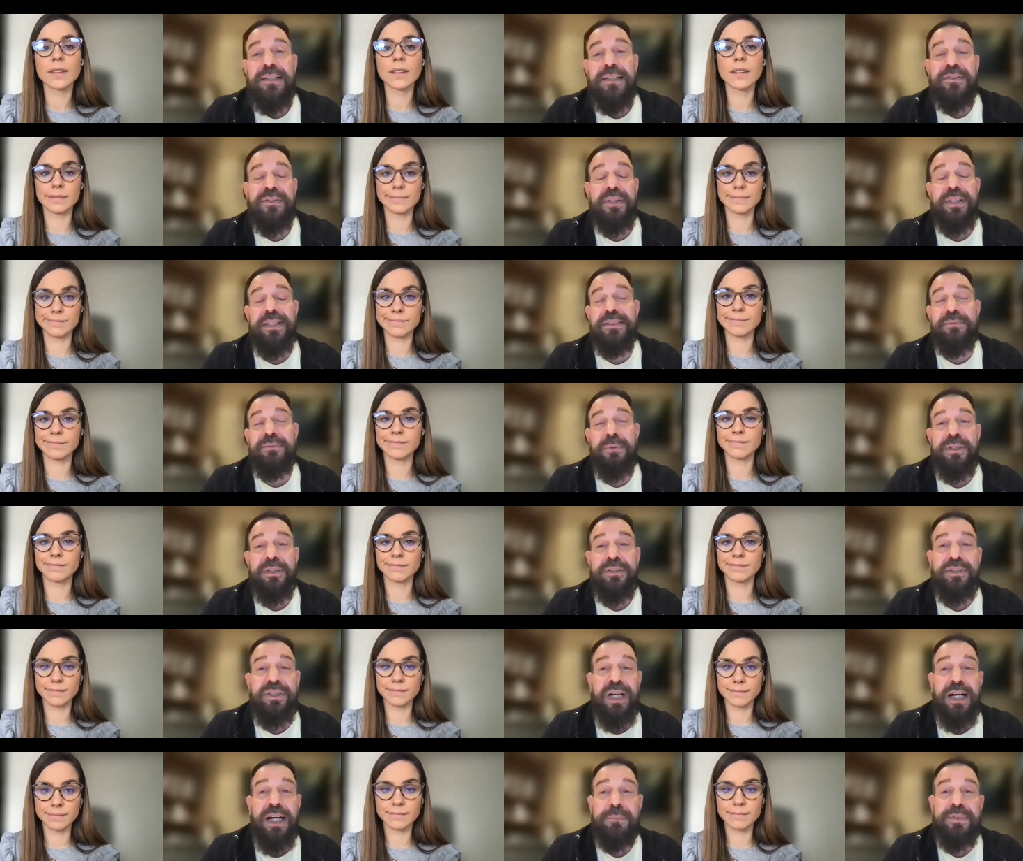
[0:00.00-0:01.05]
Speaker 1: So these
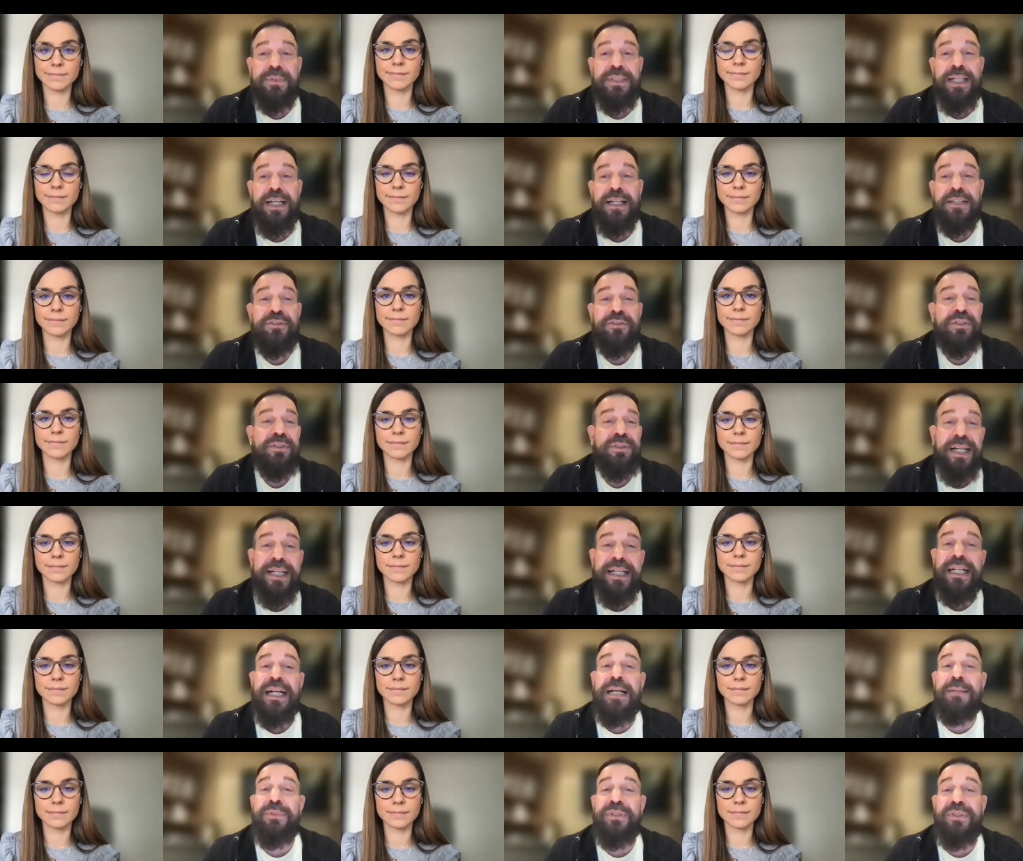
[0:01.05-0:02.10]
workshops uh, just try to
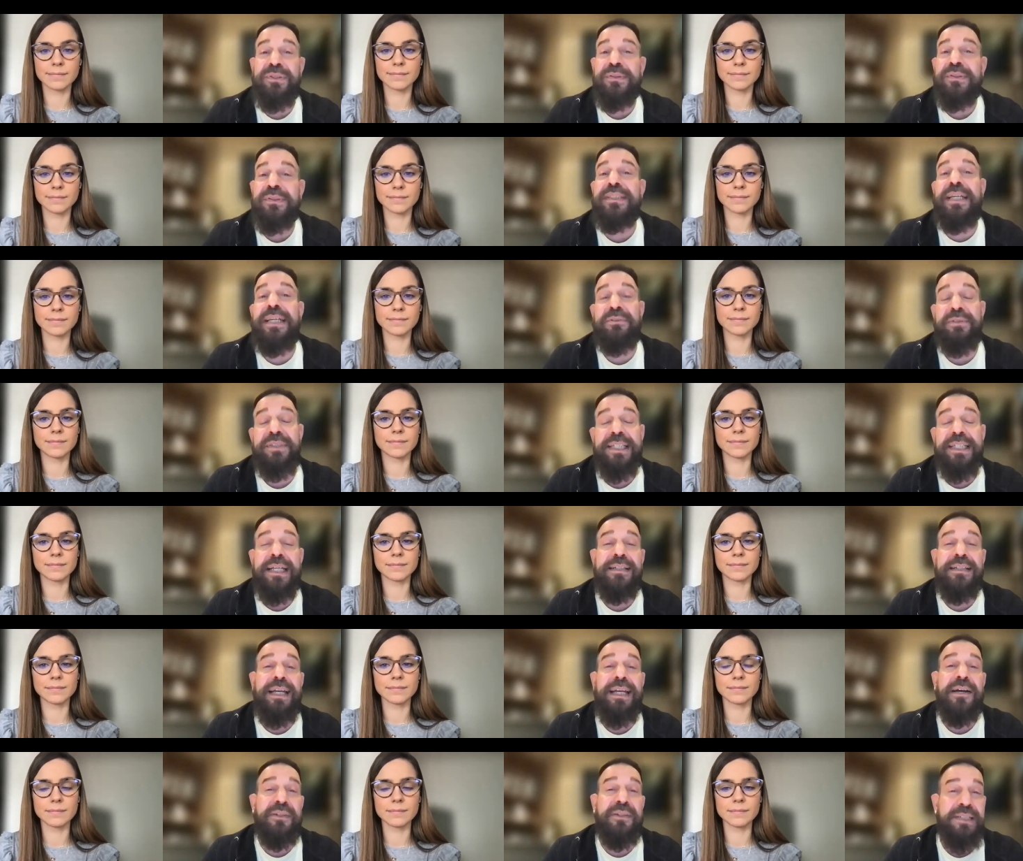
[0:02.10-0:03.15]
help students understand
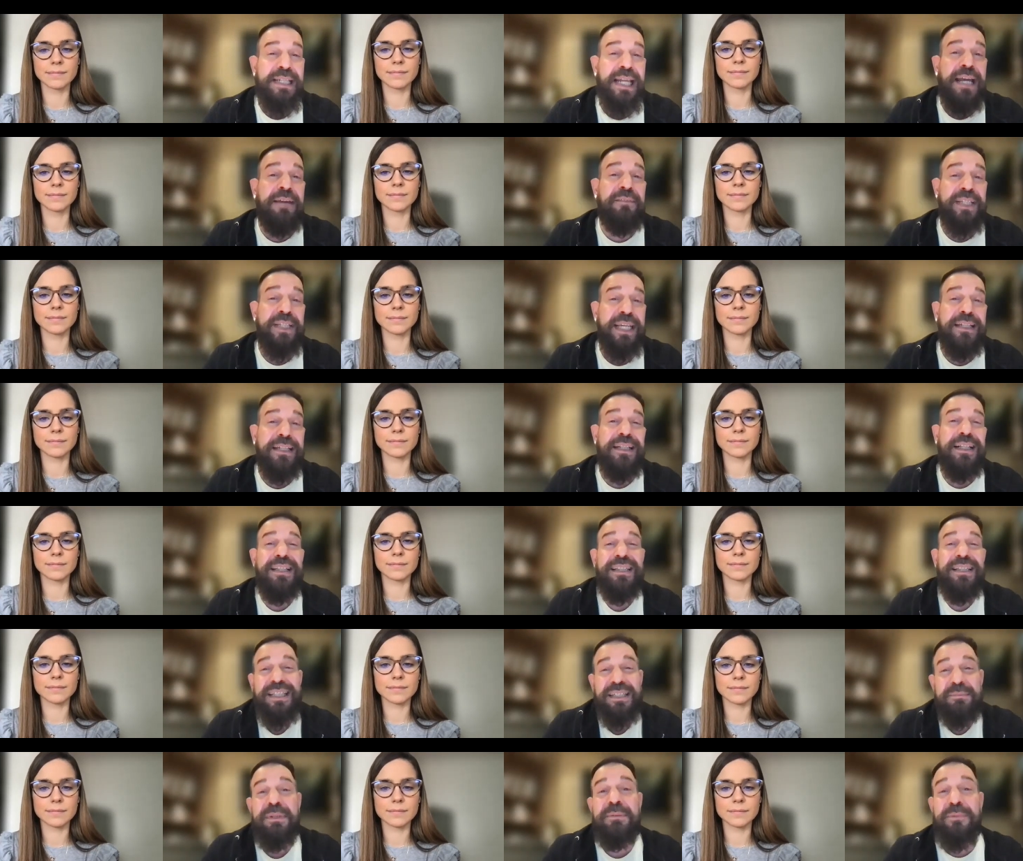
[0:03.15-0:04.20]
how to navigate a
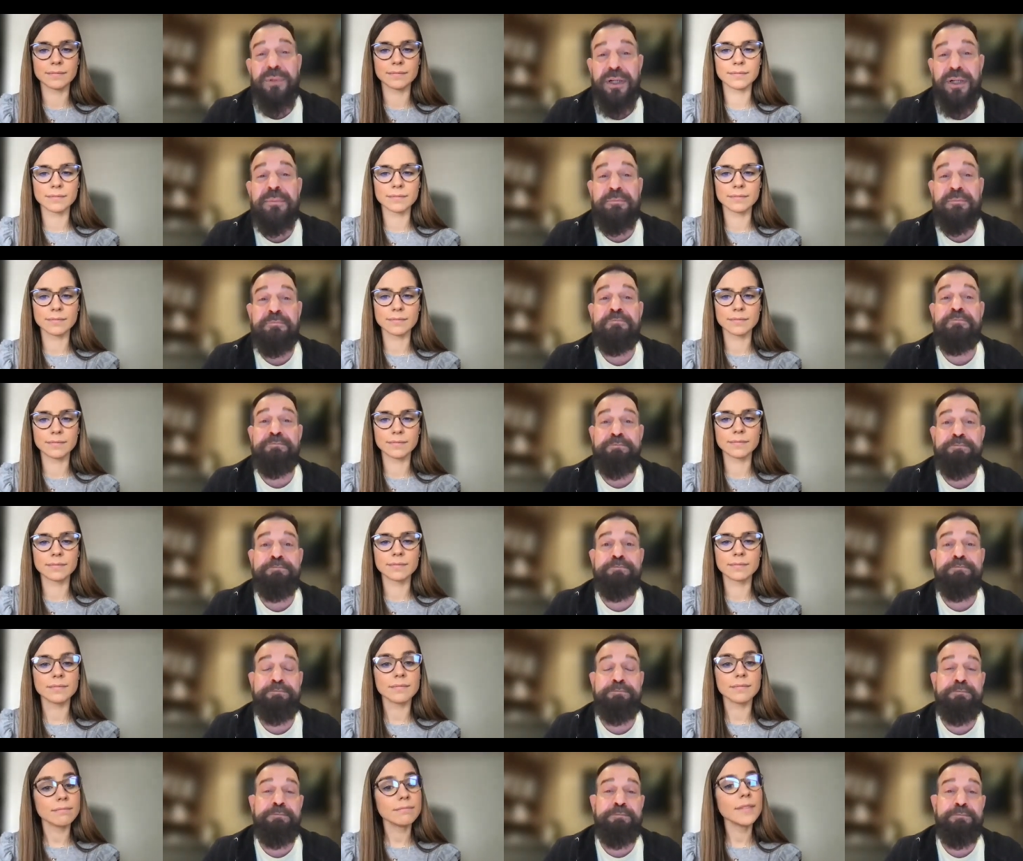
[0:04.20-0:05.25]
little bit more.
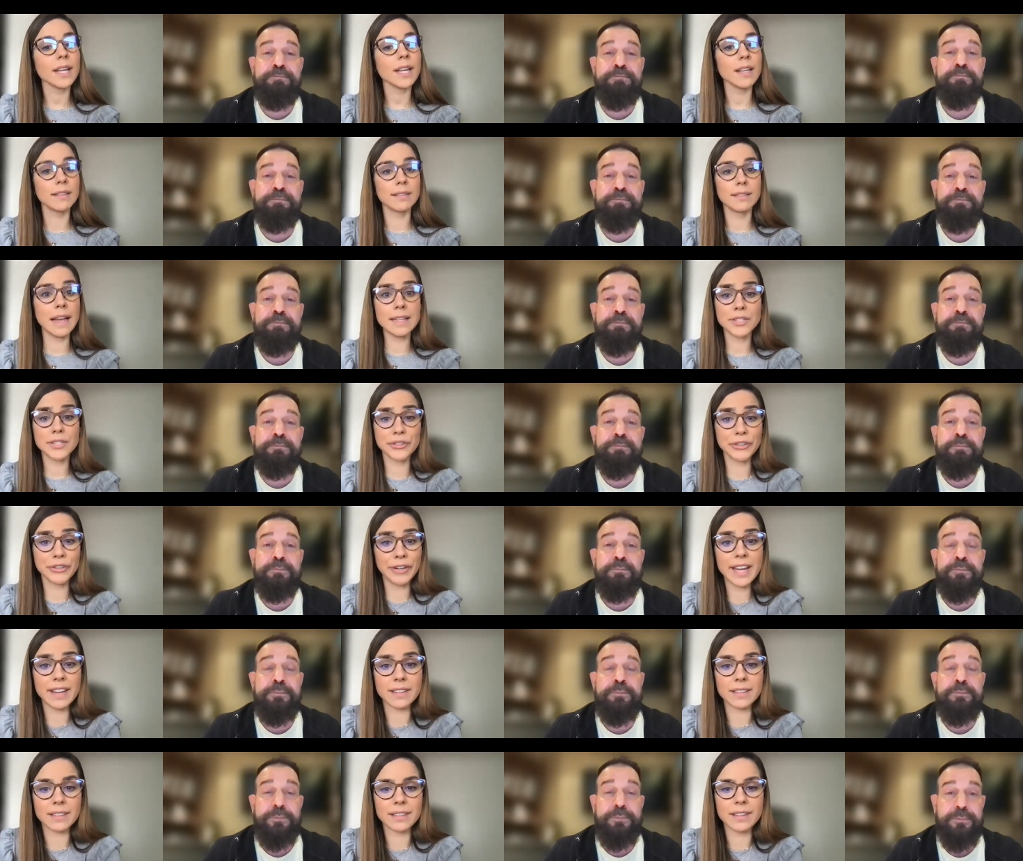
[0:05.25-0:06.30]
Speaker 2: That's
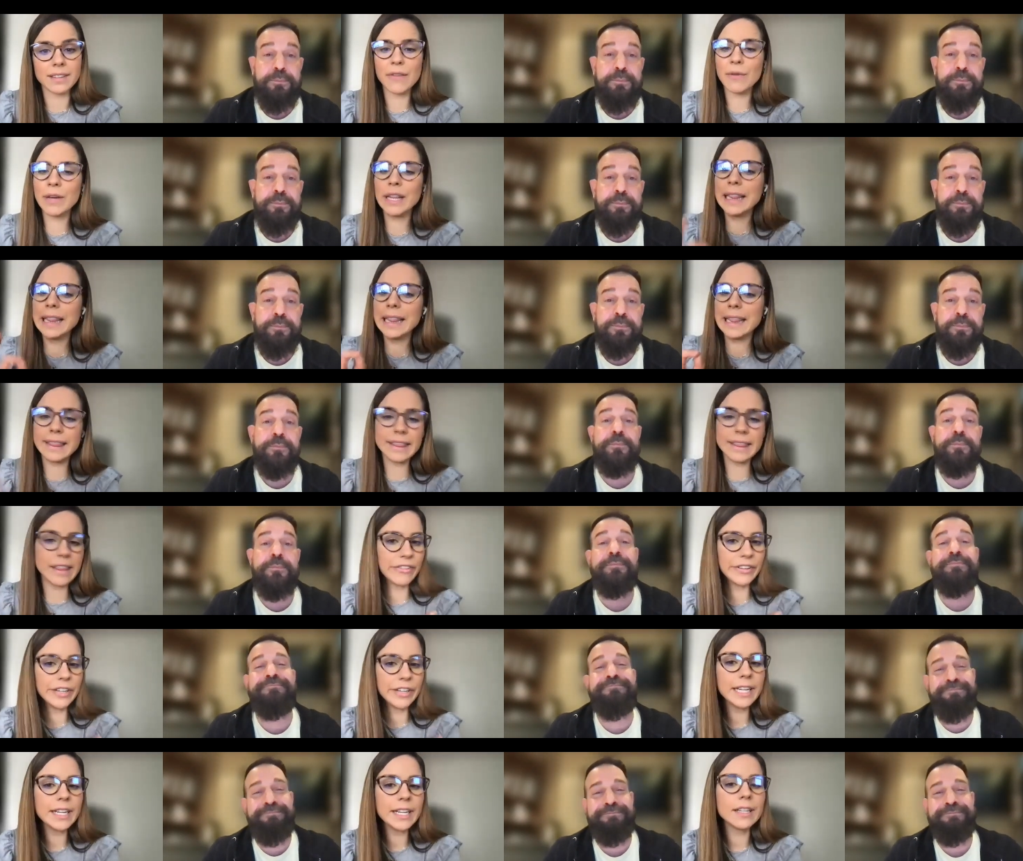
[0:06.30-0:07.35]
great. I will
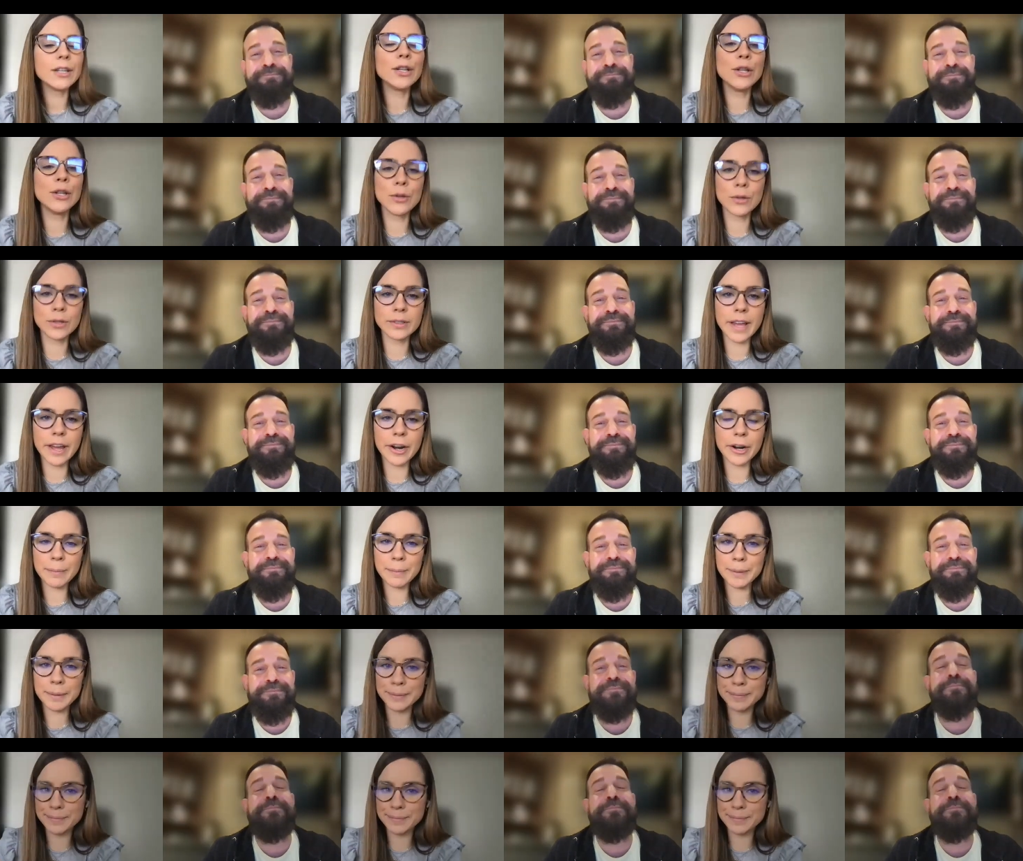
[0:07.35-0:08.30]
definitely look that up.